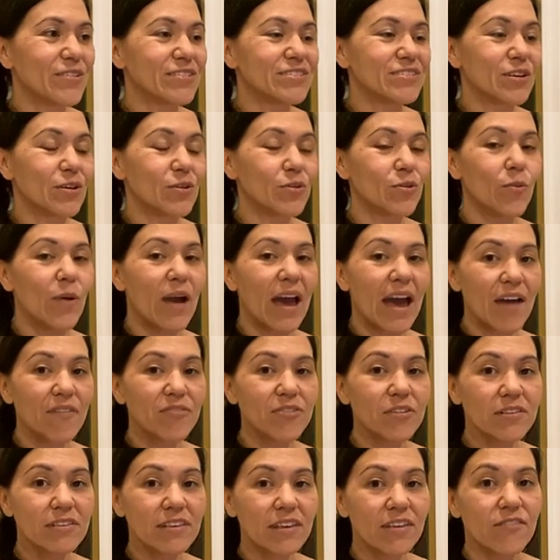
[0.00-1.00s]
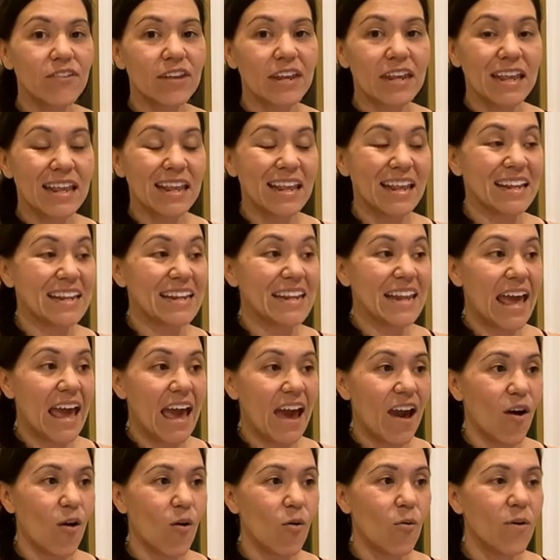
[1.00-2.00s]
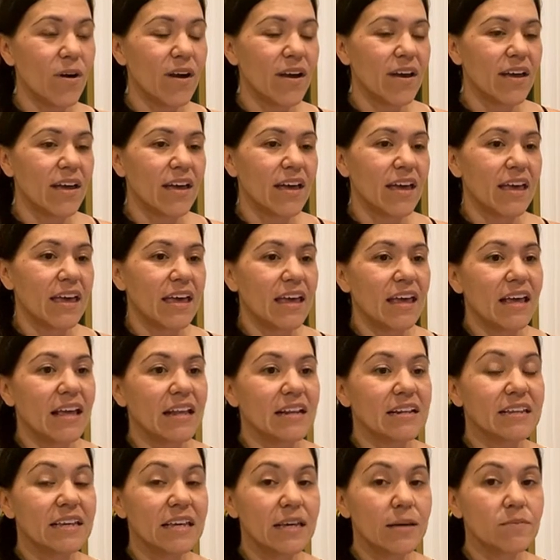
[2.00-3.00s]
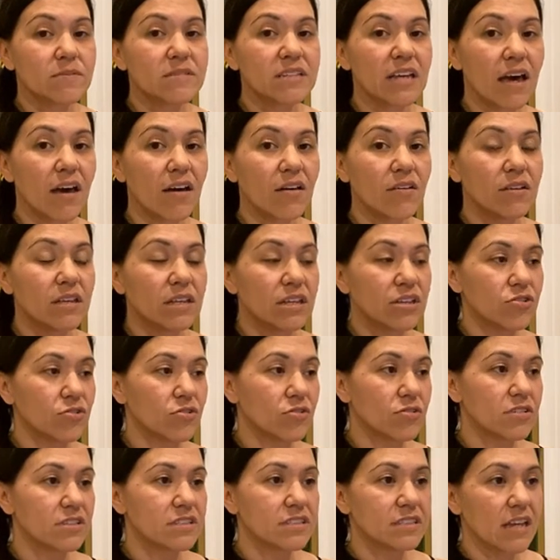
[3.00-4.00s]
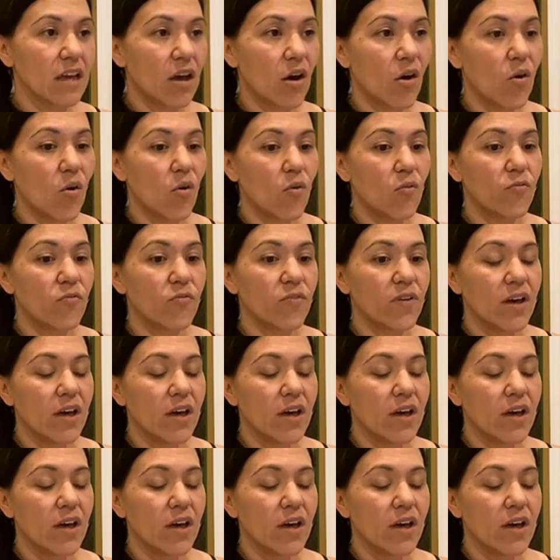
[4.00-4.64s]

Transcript: So you have to live in it now and keep telling yourself,